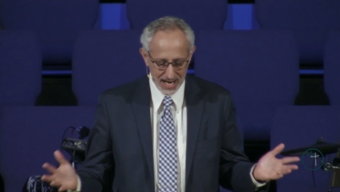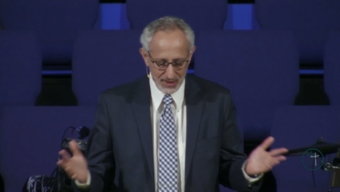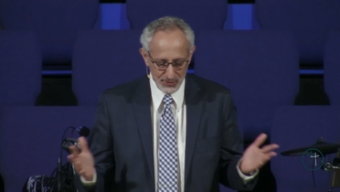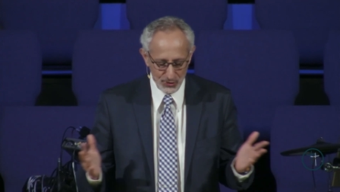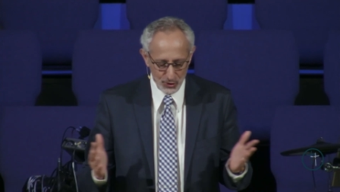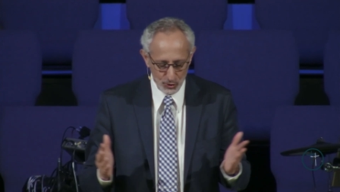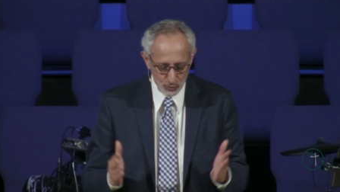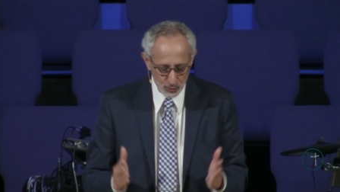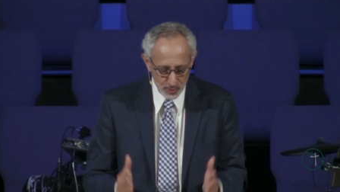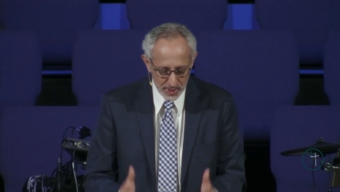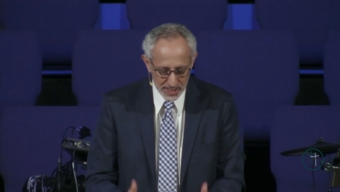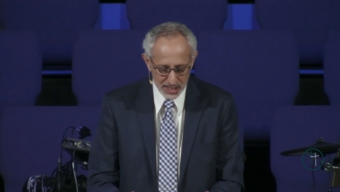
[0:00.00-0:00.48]

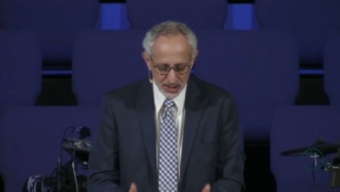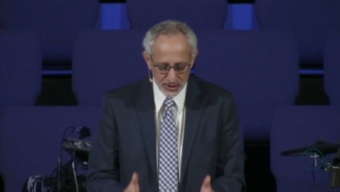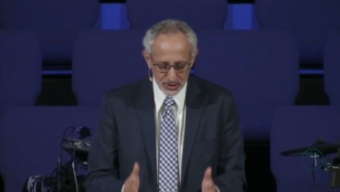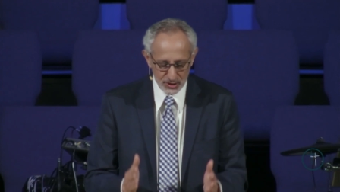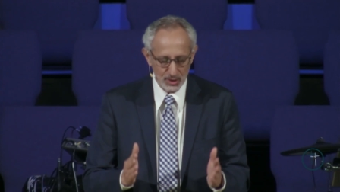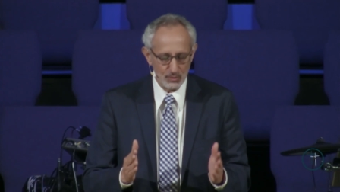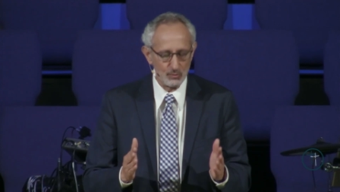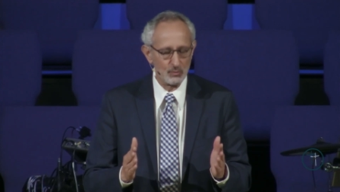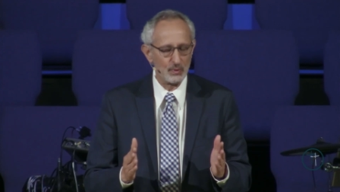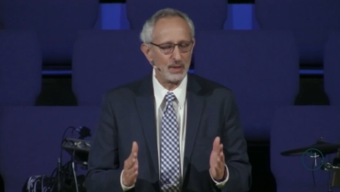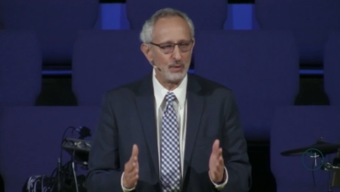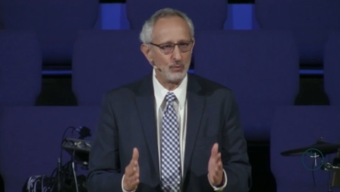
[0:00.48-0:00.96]
And the
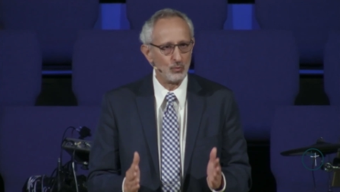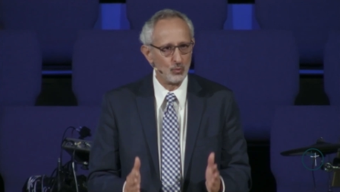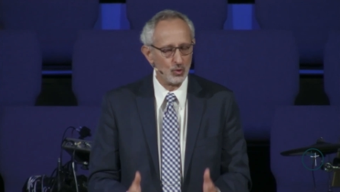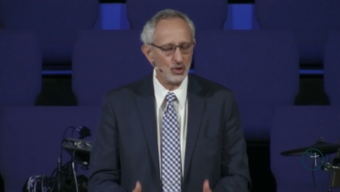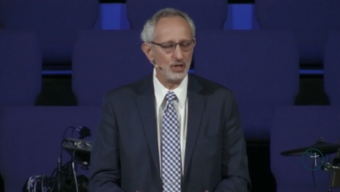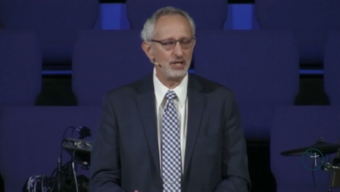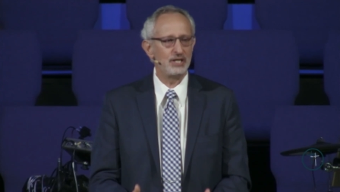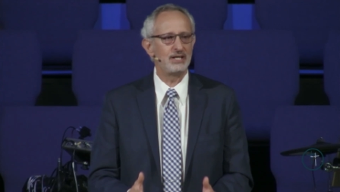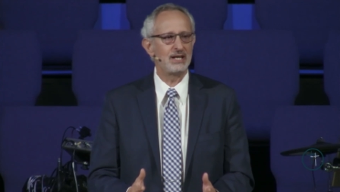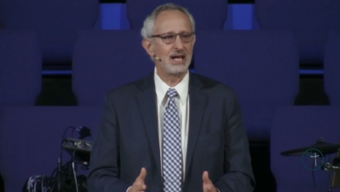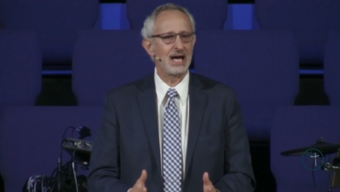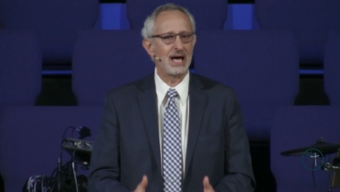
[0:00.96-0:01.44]
reason we
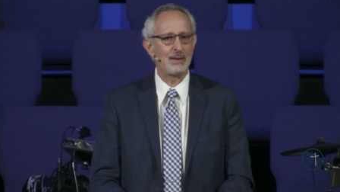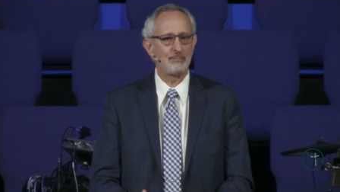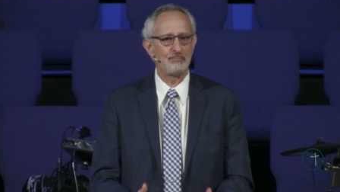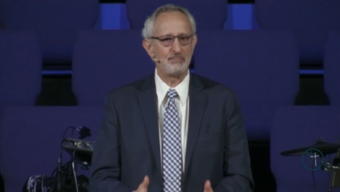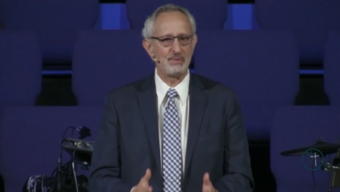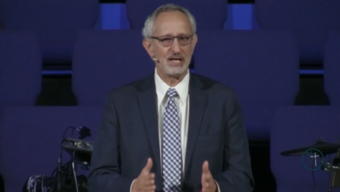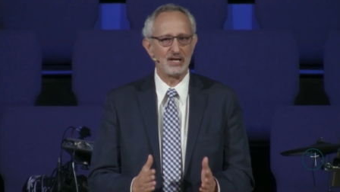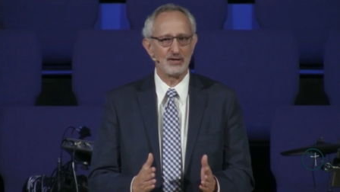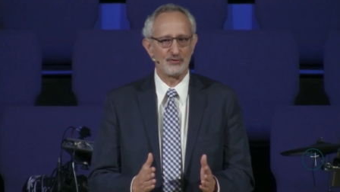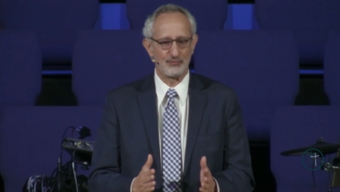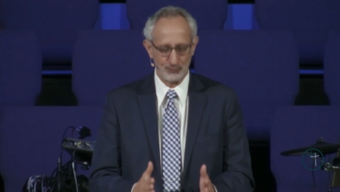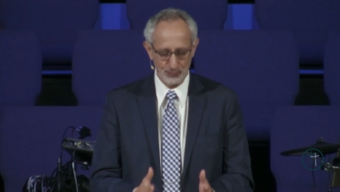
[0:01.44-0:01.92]
would
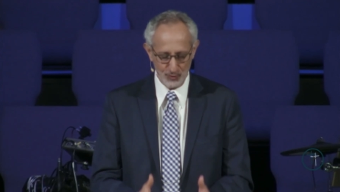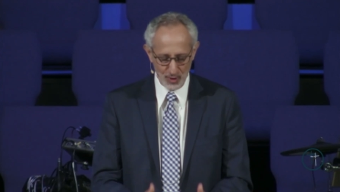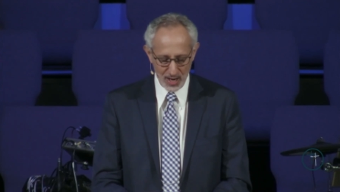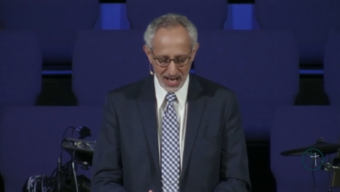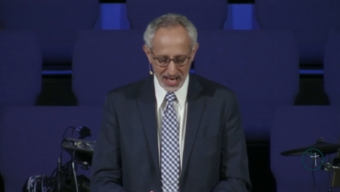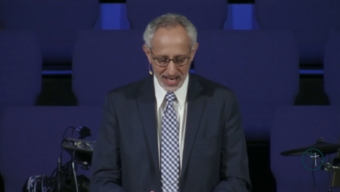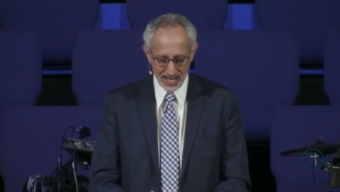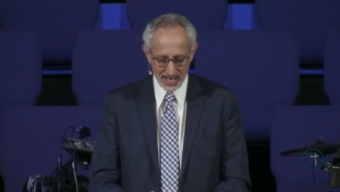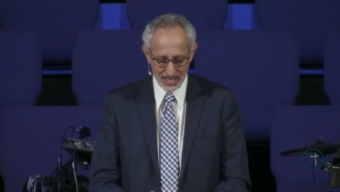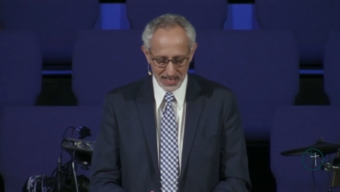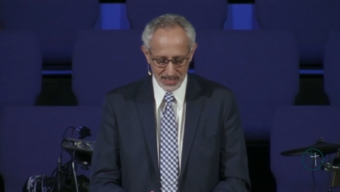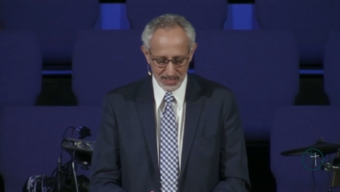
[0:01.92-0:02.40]
not be
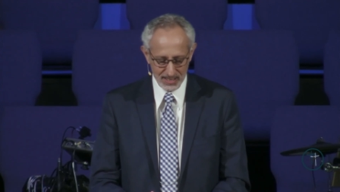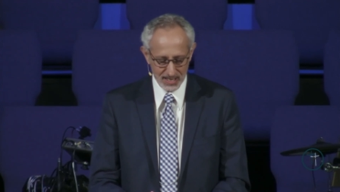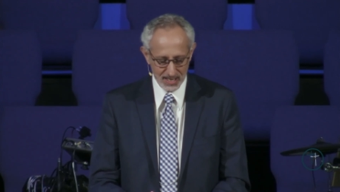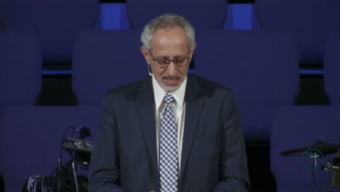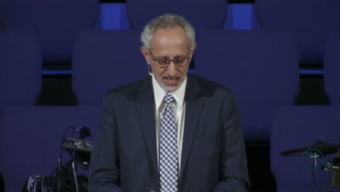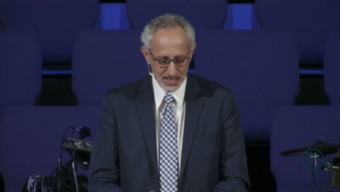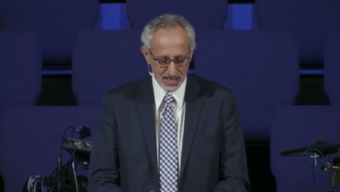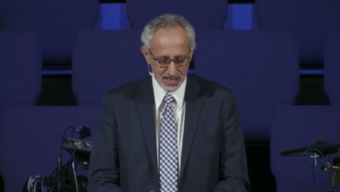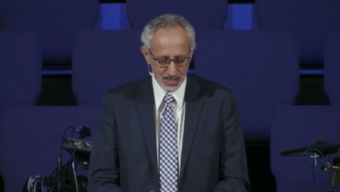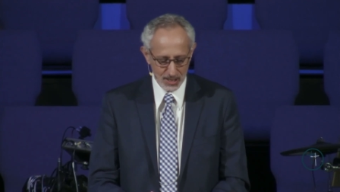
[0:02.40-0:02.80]
afraid